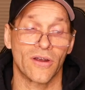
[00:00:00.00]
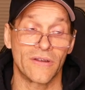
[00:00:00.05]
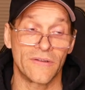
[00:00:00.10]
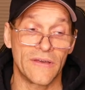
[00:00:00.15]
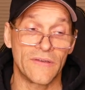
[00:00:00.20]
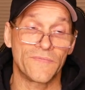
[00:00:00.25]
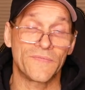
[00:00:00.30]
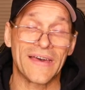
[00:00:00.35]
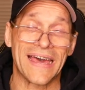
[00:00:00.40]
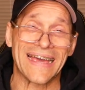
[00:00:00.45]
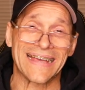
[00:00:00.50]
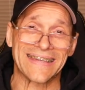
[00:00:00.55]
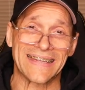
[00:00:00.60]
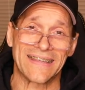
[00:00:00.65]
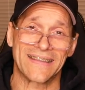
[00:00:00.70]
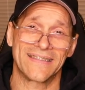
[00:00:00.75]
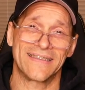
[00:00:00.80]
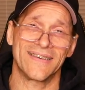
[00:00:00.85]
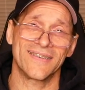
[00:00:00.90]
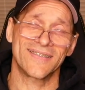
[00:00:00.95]
In fact,
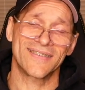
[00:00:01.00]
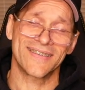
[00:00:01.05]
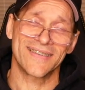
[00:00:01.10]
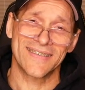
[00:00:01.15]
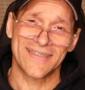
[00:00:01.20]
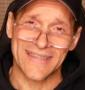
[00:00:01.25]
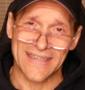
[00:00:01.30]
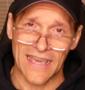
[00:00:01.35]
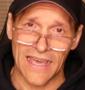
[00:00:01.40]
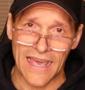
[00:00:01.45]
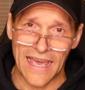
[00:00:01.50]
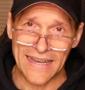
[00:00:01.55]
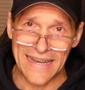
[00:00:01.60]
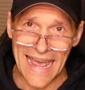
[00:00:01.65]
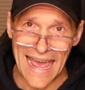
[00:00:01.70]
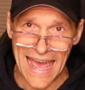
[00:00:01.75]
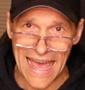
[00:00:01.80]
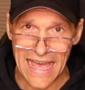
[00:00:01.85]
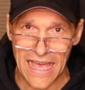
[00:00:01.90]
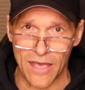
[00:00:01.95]
this is an
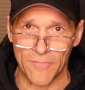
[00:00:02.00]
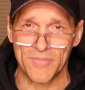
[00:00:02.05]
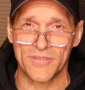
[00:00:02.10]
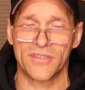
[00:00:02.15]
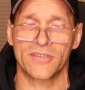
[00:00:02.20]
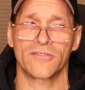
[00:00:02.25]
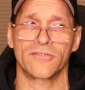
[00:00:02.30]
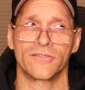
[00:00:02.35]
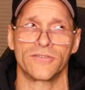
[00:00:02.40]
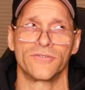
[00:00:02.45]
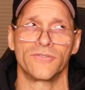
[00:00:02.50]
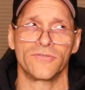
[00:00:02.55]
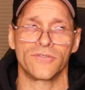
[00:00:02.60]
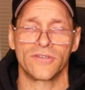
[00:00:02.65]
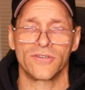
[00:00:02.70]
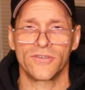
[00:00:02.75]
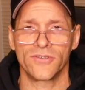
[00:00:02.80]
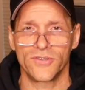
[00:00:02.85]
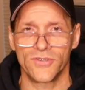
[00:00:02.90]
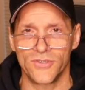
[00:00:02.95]
absolute
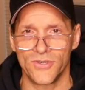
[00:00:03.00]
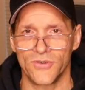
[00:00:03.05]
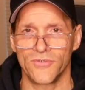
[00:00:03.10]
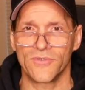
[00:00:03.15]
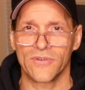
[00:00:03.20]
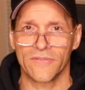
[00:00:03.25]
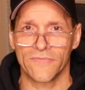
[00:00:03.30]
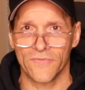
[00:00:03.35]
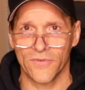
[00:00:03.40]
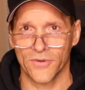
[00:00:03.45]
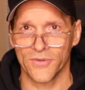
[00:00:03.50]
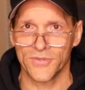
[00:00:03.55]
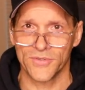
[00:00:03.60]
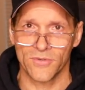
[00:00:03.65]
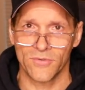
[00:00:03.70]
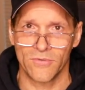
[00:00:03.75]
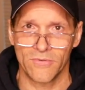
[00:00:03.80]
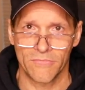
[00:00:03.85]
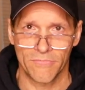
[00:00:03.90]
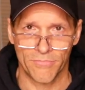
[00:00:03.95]

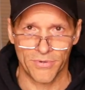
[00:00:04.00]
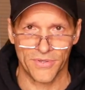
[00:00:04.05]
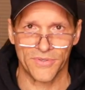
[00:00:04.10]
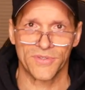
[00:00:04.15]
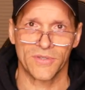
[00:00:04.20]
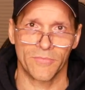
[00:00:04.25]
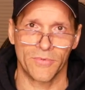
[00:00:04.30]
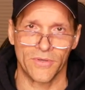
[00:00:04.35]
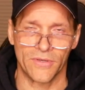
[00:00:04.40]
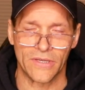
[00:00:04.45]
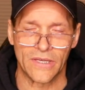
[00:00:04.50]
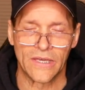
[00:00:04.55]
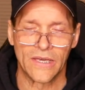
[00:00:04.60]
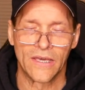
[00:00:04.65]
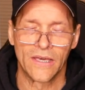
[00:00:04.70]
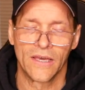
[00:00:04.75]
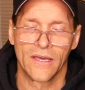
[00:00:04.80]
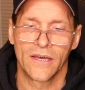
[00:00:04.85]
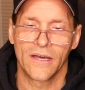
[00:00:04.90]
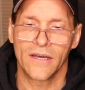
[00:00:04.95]
universal principle
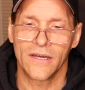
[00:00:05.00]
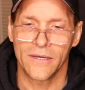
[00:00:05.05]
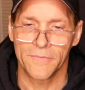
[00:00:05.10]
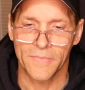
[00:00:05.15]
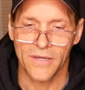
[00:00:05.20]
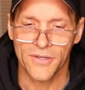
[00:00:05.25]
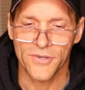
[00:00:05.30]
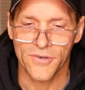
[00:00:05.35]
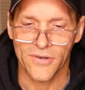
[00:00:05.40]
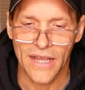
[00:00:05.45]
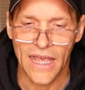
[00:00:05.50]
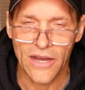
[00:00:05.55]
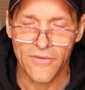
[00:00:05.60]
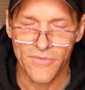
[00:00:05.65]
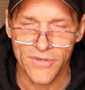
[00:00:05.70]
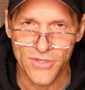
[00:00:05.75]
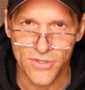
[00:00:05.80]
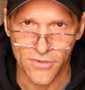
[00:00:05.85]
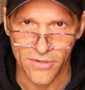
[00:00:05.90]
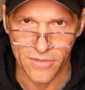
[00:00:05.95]
under
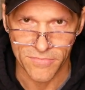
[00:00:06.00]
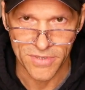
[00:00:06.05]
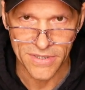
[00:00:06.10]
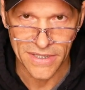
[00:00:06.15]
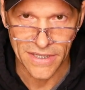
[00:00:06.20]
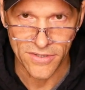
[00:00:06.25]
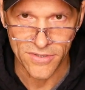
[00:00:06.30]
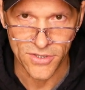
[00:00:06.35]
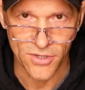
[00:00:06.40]
every circumstance.